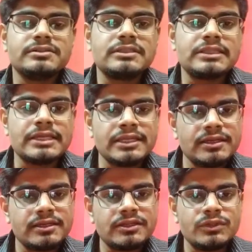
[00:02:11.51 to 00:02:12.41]

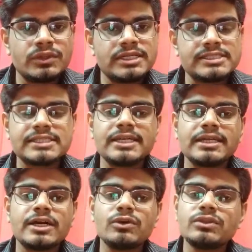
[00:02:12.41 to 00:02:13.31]
then you understand
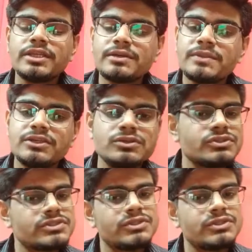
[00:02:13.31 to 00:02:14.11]
how they are being used,